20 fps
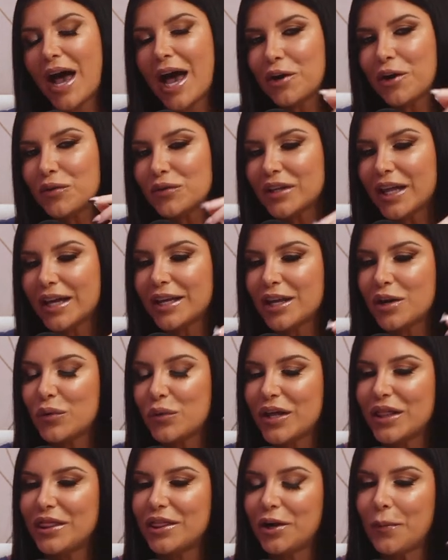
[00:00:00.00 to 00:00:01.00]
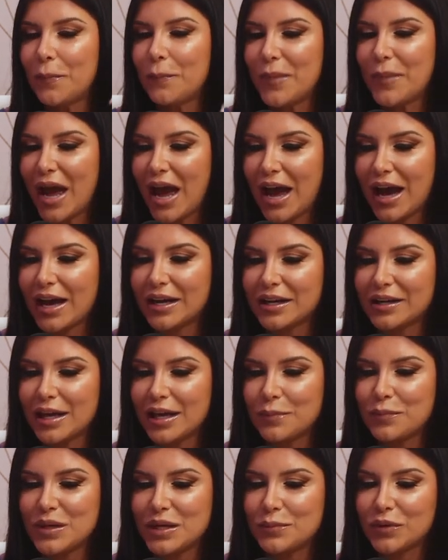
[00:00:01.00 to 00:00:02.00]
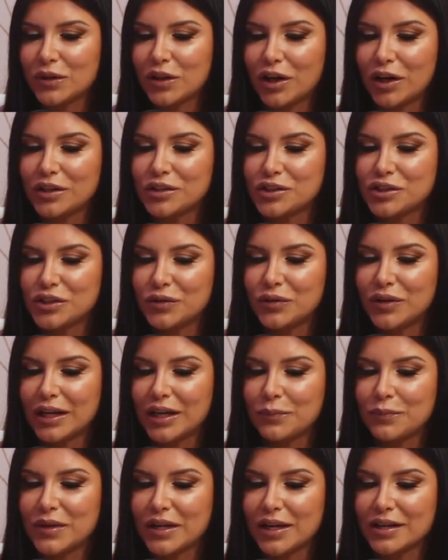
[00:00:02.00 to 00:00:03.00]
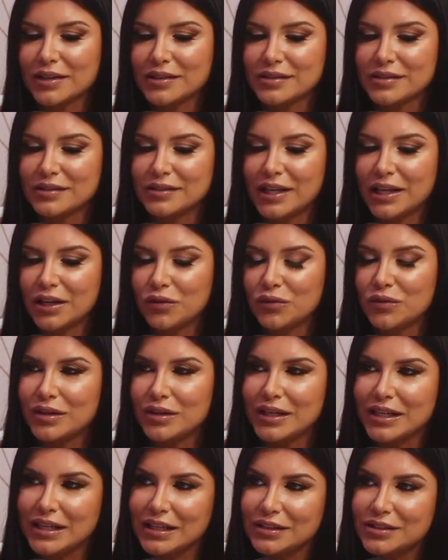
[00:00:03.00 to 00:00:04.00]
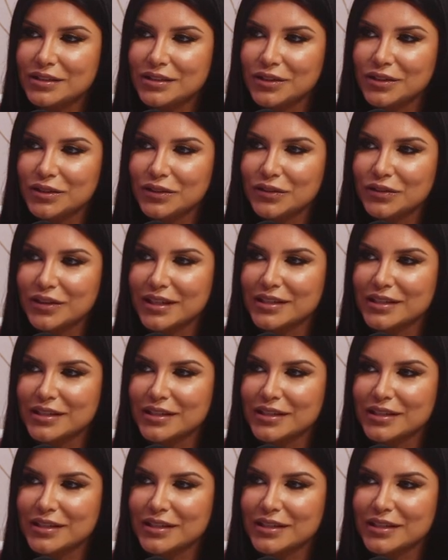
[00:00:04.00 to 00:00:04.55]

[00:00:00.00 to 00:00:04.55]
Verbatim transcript: I don't like it when they're mad that people aren't shooting because they don't need to,